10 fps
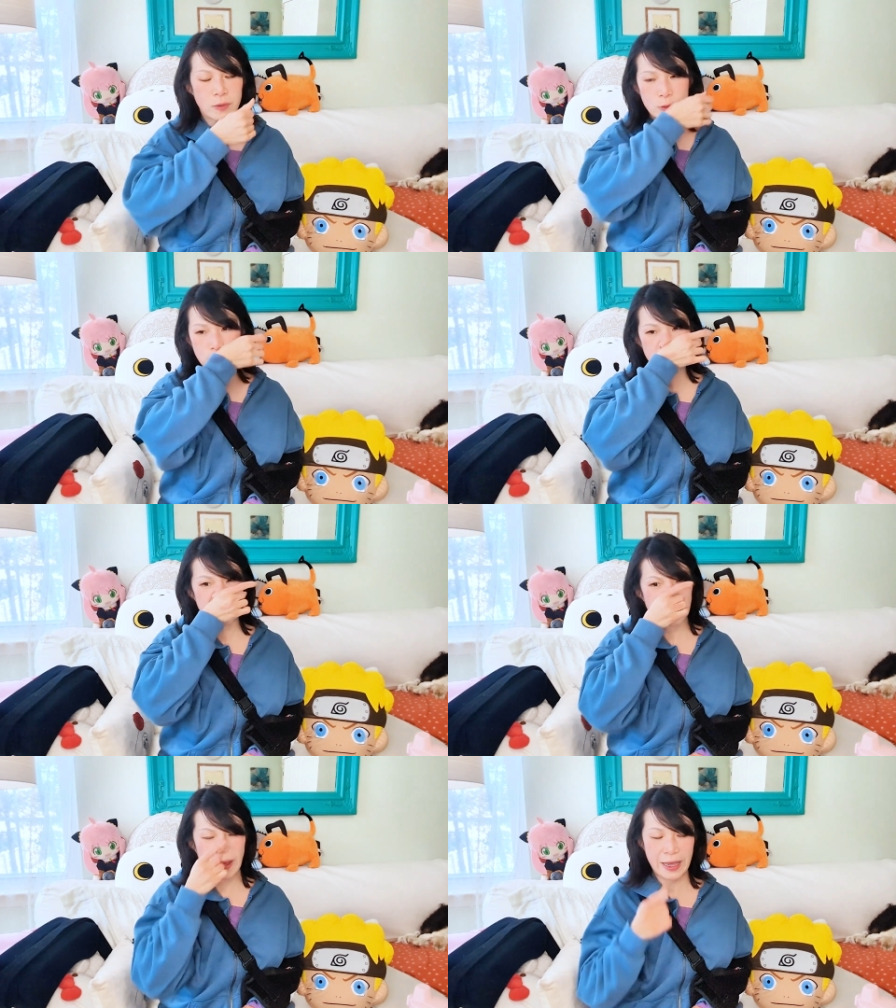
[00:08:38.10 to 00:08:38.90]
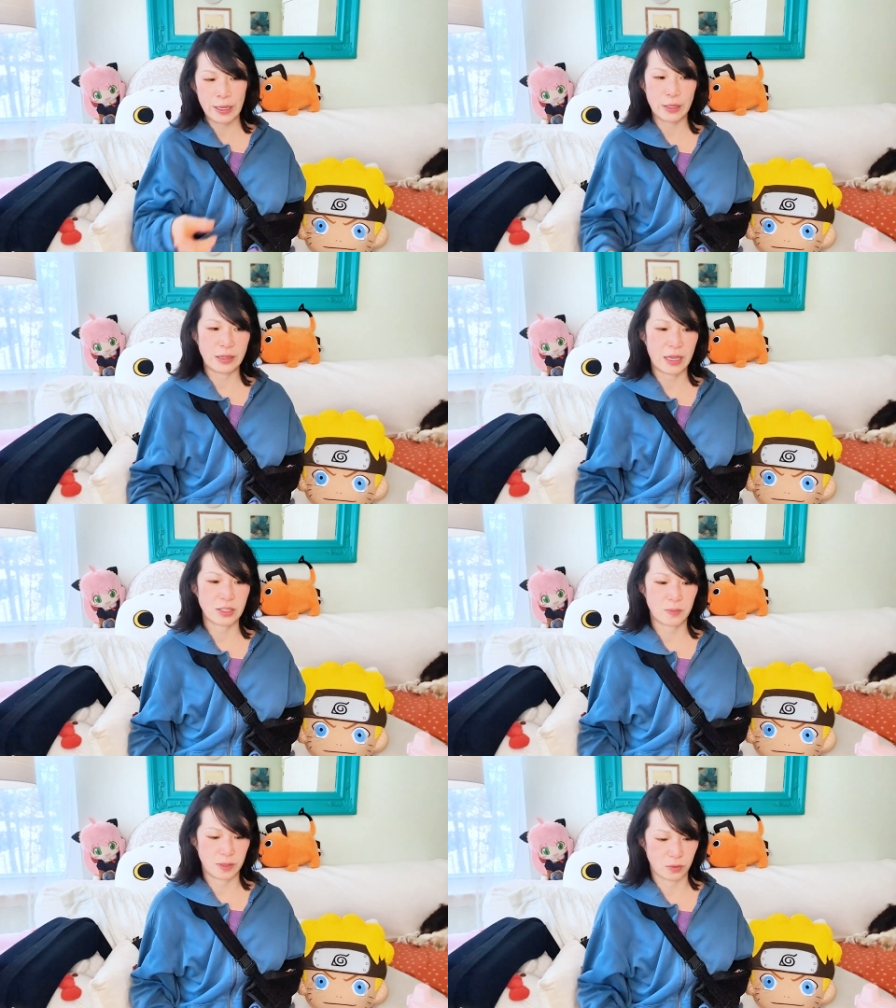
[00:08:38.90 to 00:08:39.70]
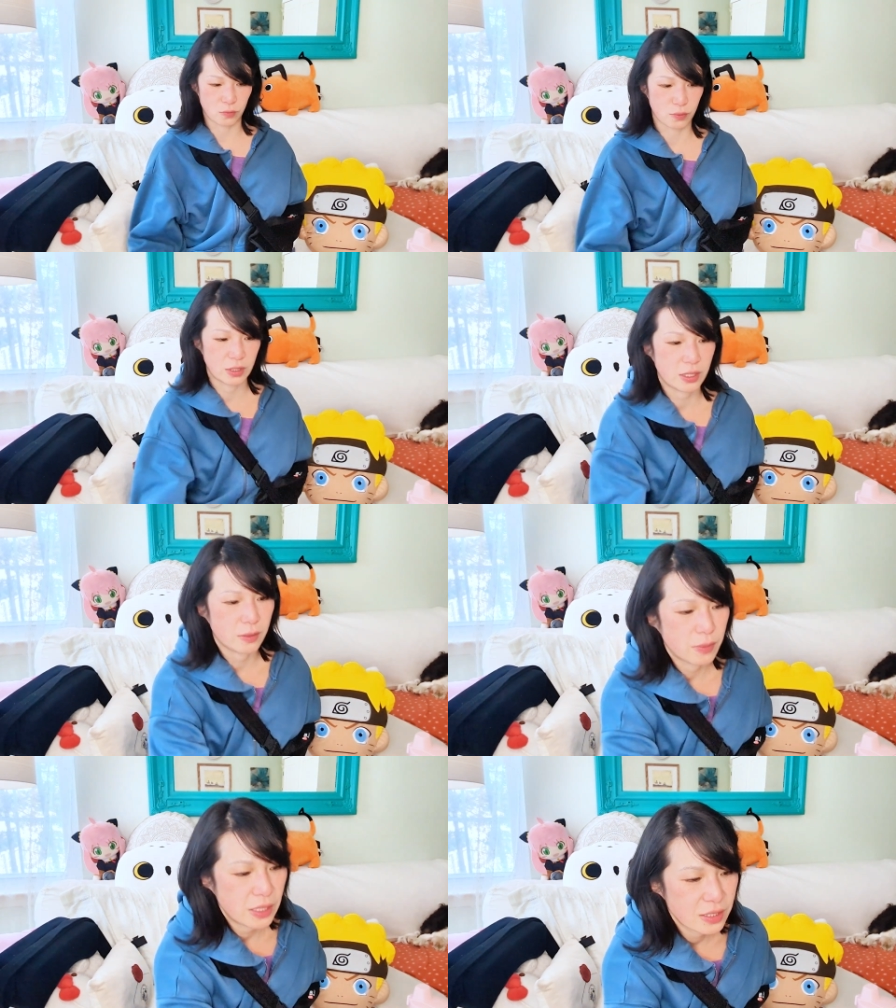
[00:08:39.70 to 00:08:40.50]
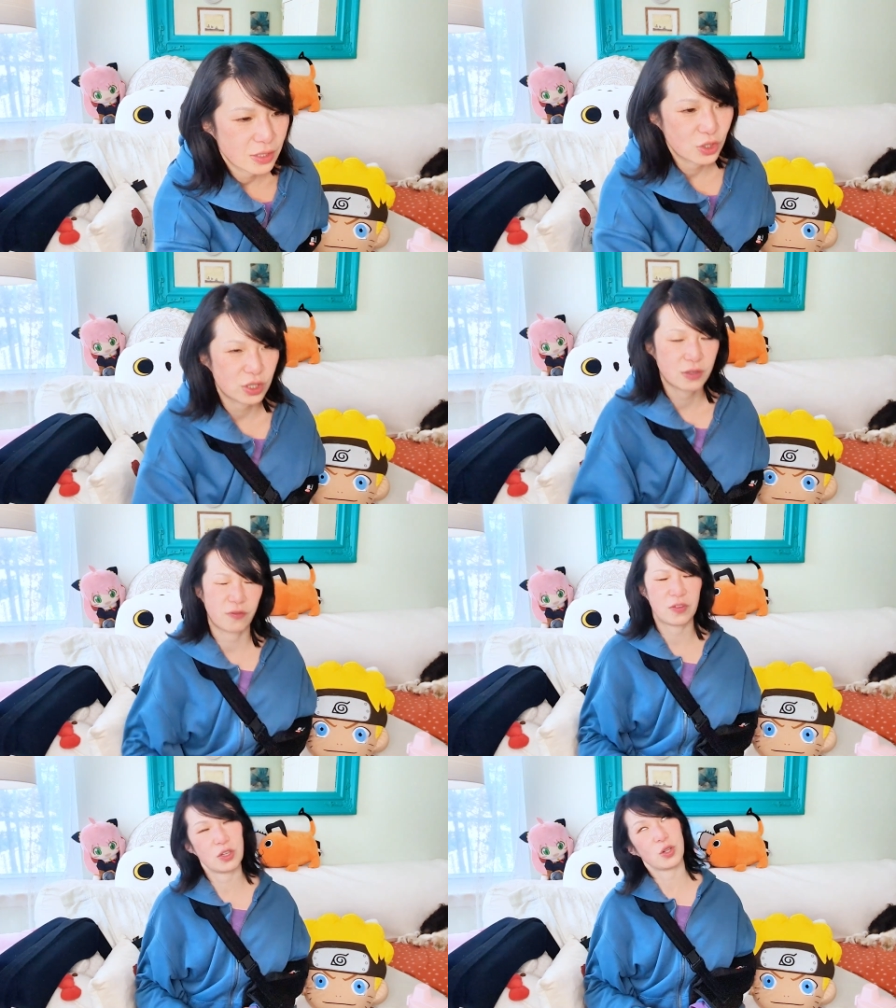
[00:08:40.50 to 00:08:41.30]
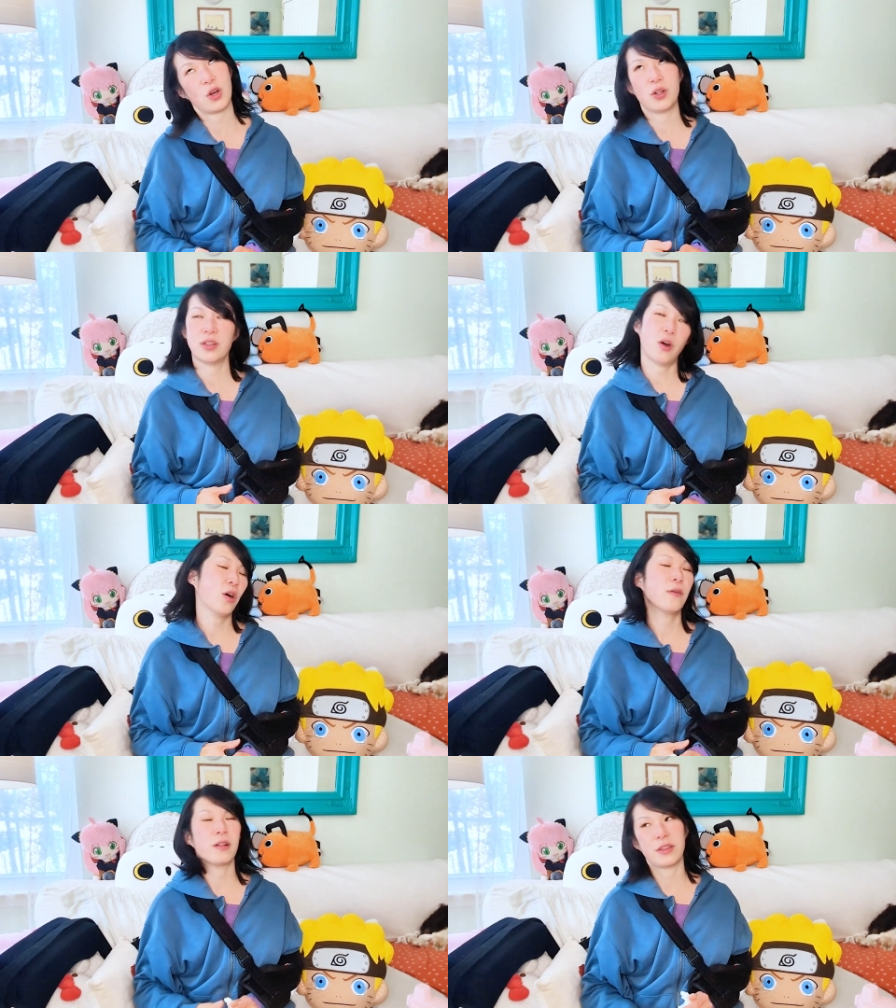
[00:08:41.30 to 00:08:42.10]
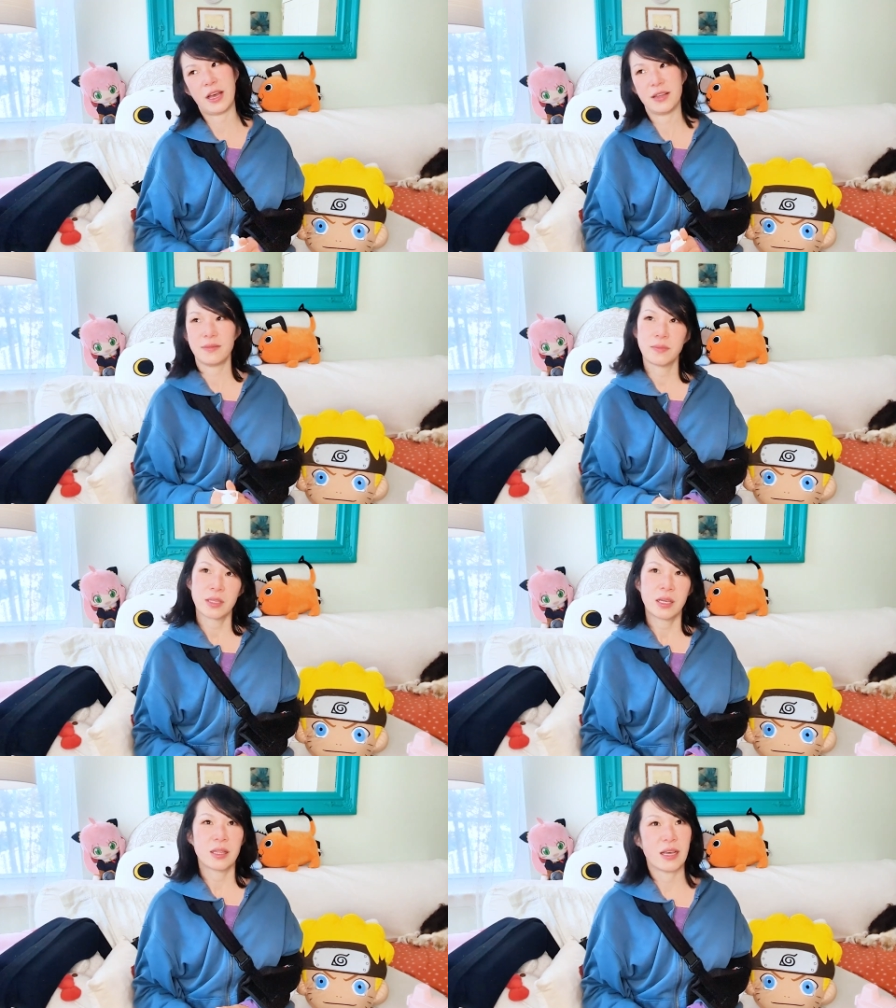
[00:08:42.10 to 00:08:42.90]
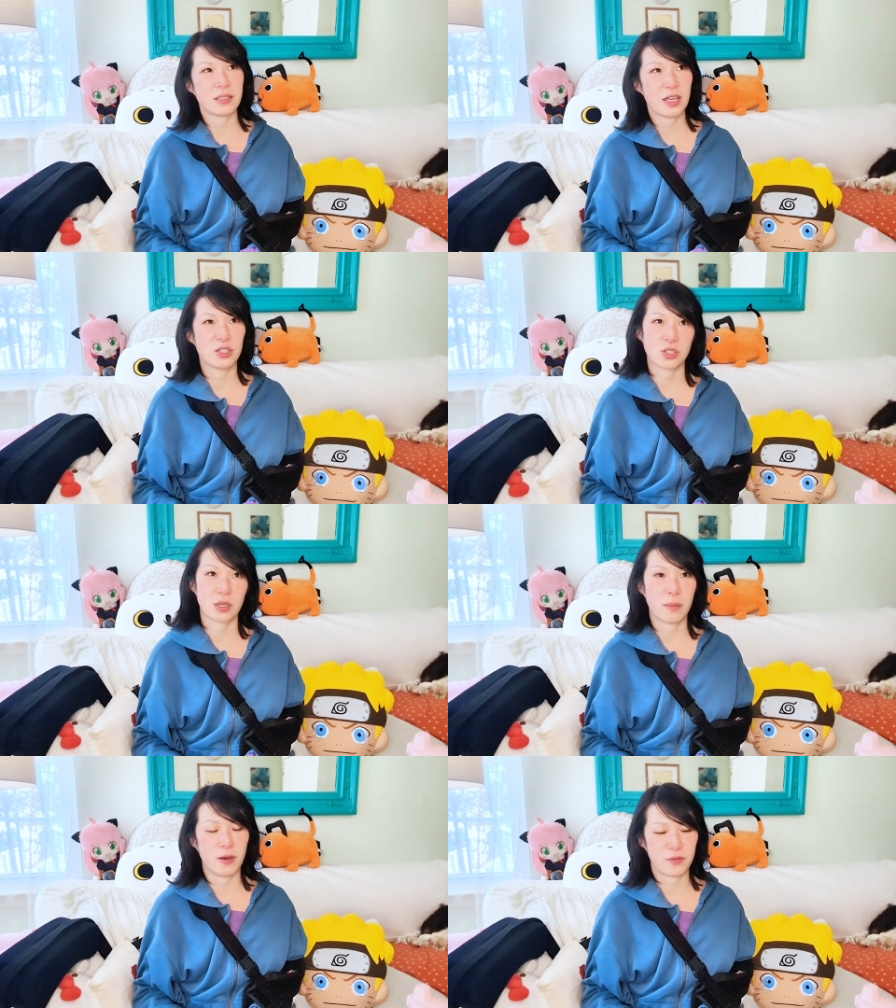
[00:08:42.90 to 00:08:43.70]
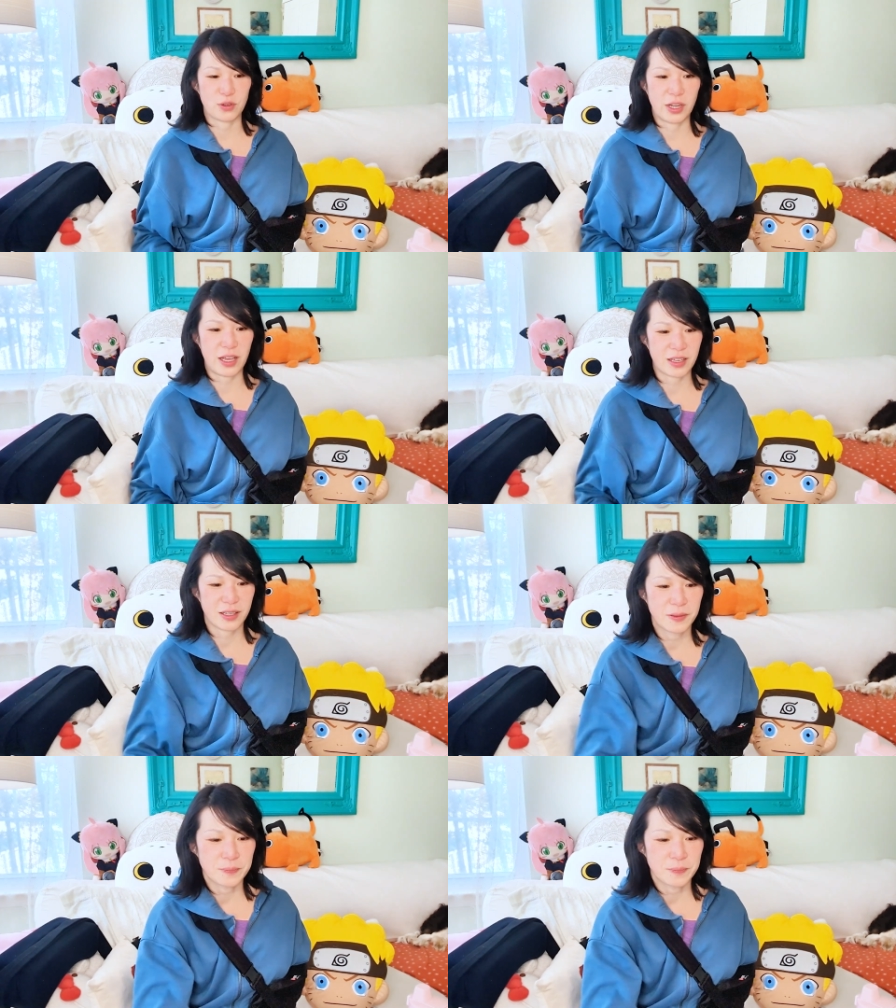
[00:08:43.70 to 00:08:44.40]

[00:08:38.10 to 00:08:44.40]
So I do that, and that's been really amazing just to feel all that tension come off your neck.